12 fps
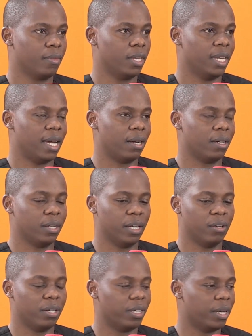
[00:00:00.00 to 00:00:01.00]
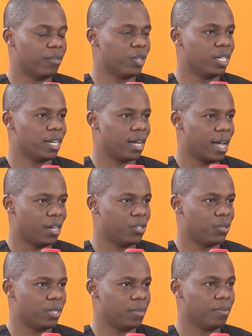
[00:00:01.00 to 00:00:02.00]
everyone in a
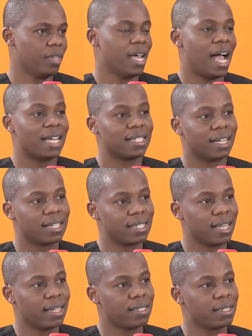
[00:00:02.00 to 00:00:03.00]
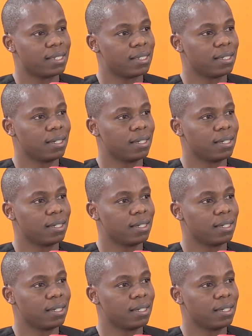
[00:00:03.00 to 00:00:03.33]
country has access